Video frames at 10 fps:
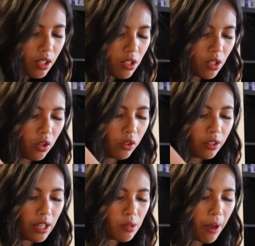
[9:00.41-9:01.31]
So
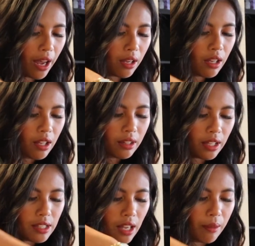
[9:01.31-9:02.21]
that's why they
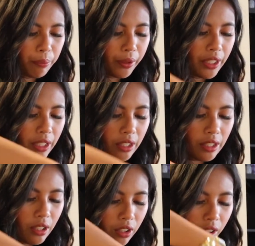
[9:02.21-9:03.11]
said
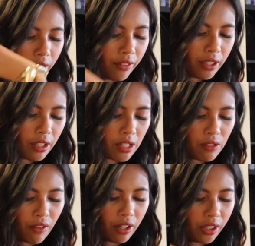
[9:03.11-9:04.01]
preheat your oven is
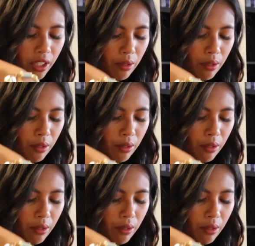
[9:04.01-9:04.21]
very